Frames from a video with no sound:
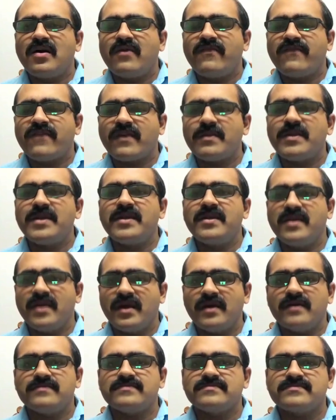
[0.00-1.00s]
From
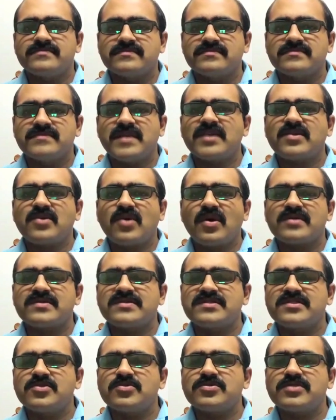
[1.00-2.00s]
India. That
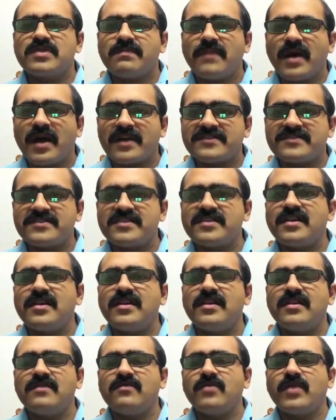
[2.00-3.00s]
constitutes a
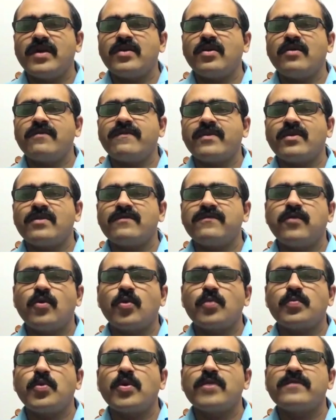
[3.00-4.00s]
marginal one of around
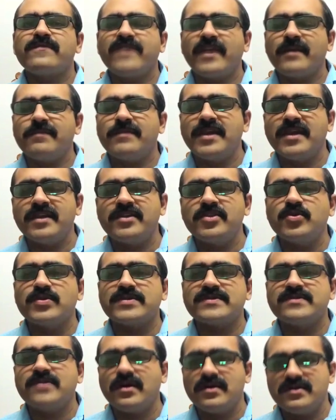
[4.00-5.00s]
4.5 billion
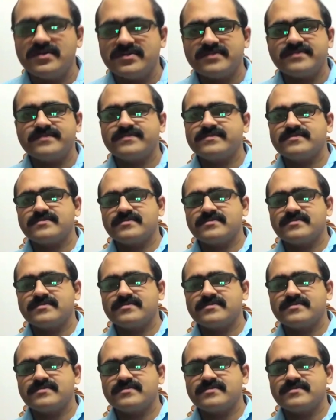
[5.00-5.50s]
US dollars.